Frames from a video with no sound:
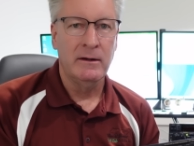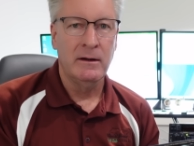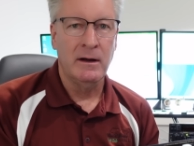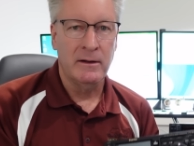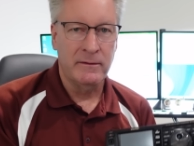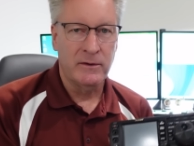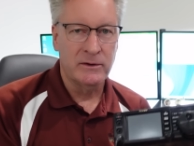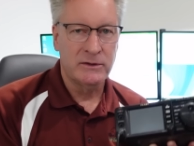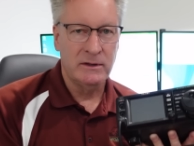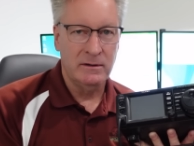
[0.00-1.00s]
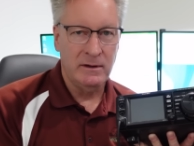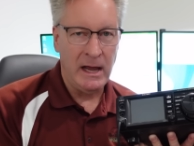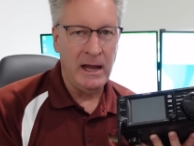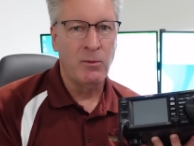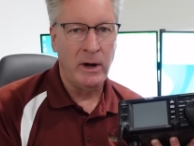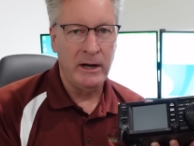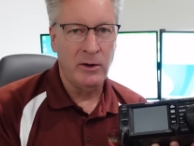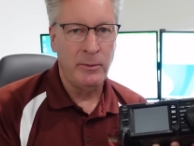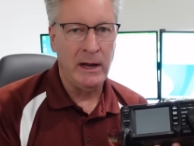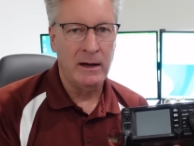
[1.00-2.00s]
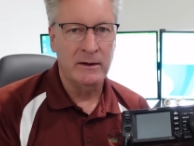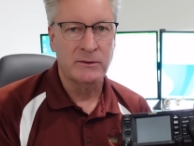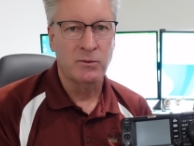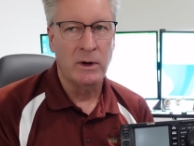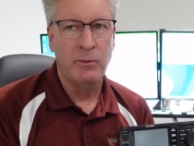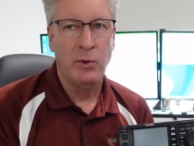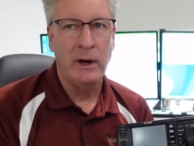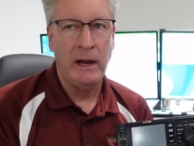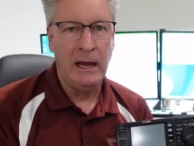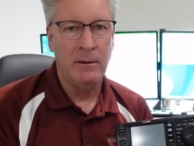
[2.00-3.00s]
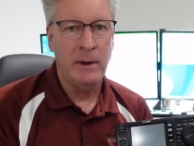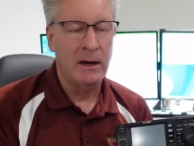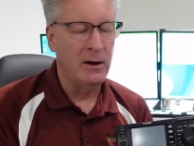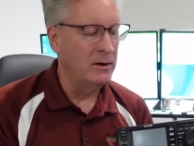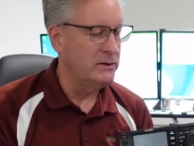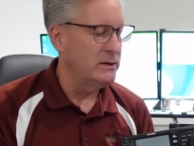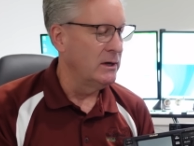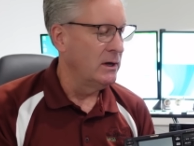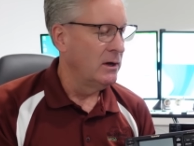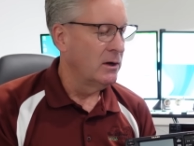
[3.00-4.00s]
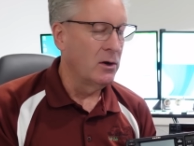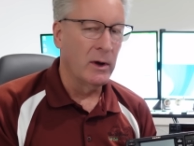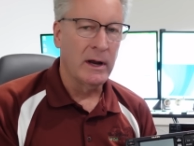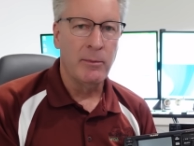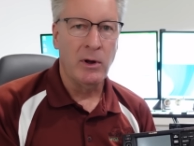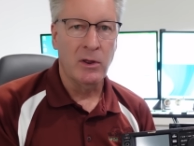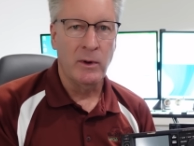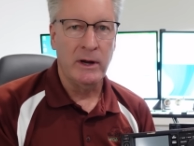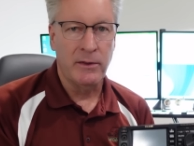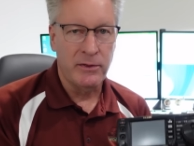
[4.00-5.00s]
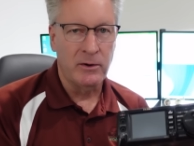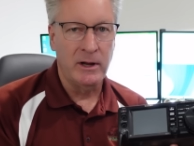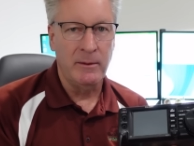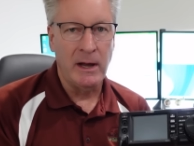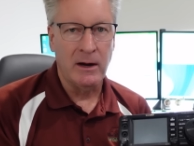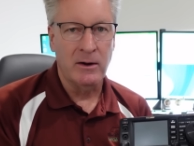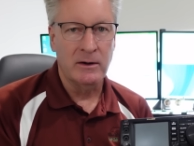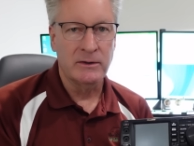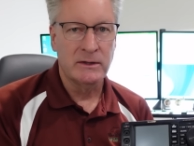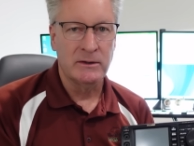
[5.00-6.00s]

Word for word: The first ham radio band is 1.8 megahertz, going up all the way to 30 megahertz.